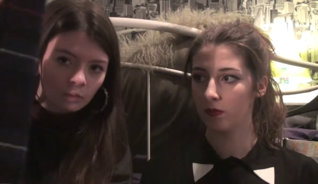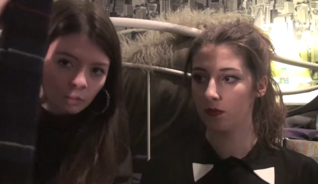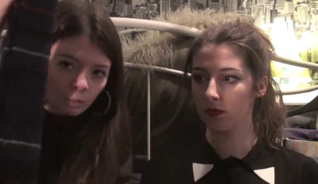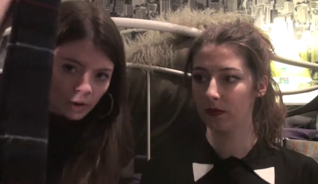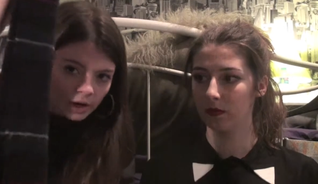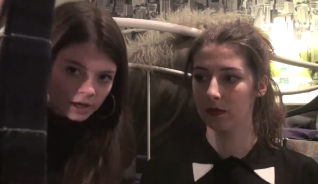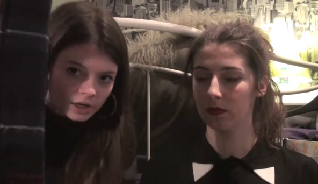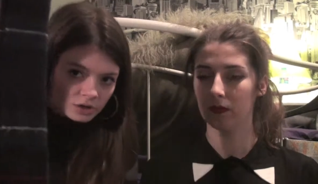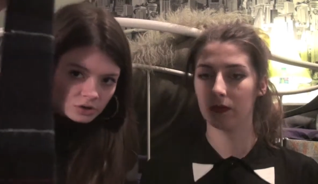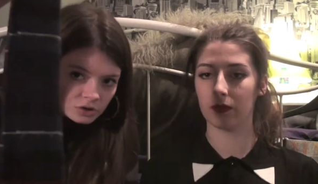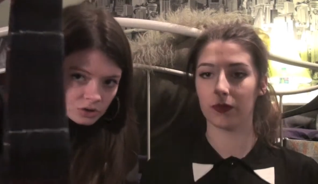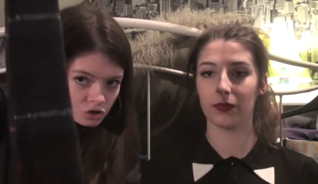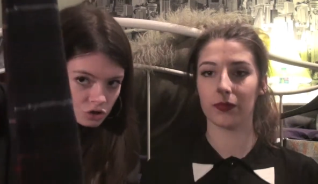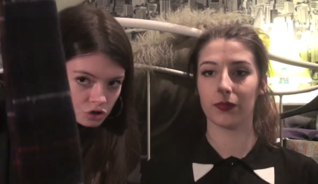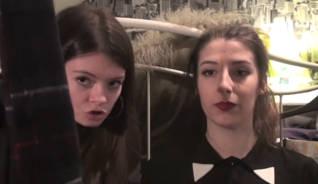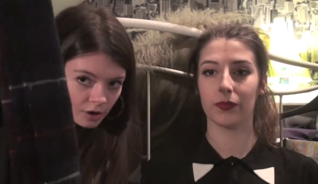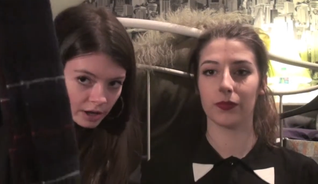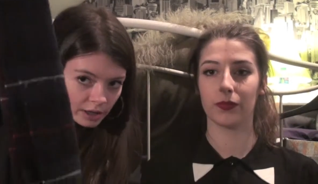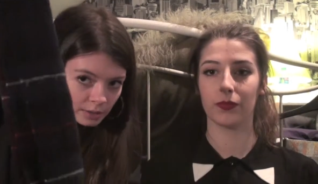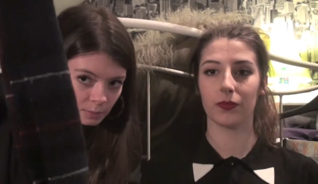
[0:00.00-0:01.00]
Speaker 1: and white
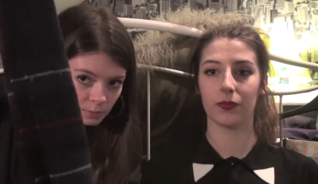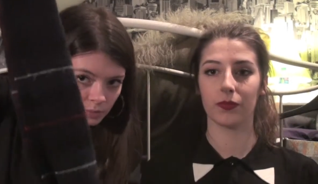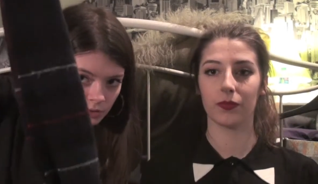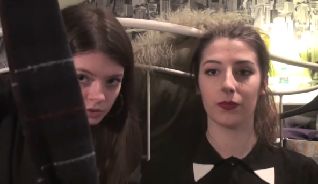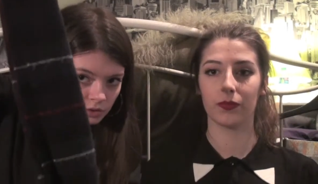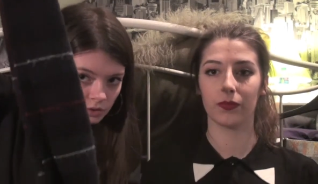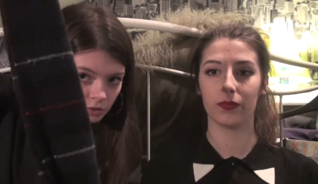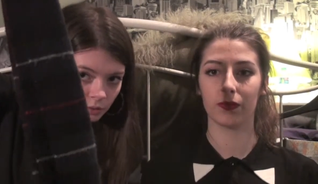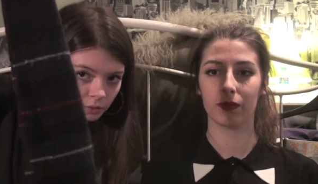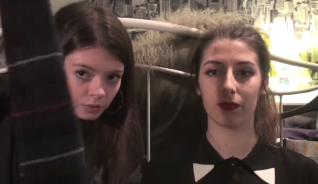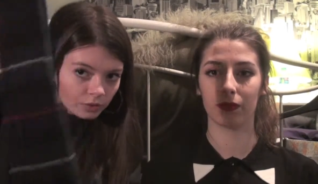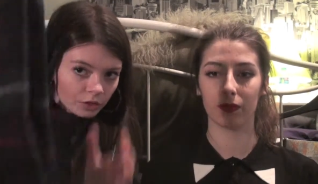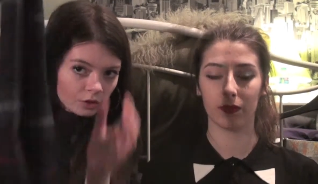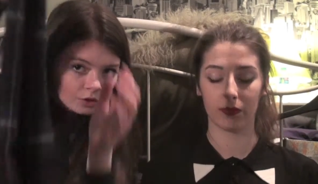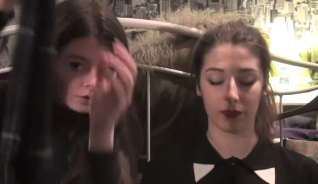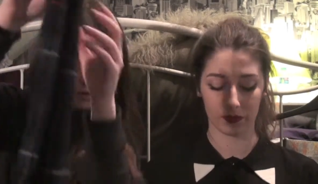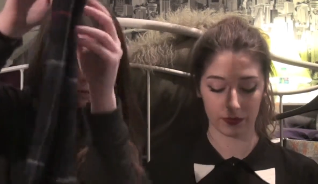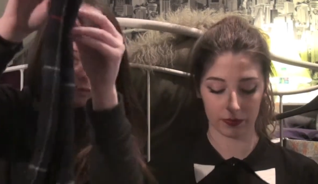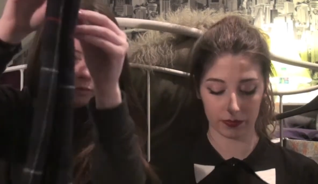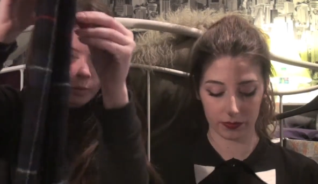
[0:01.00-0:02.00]
stripes going
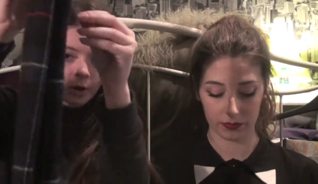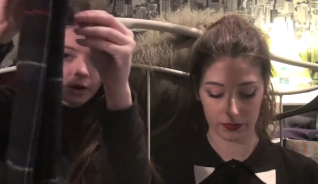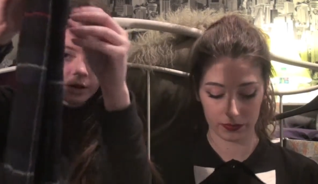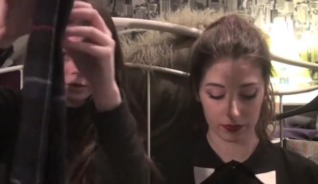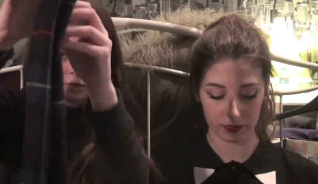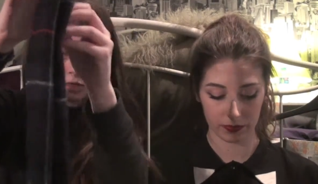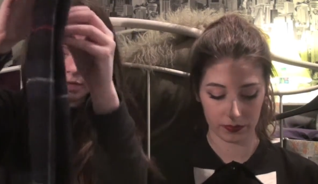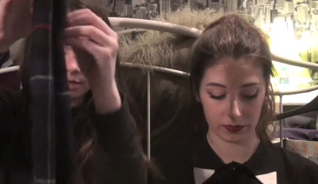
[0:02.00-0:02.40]
through it, white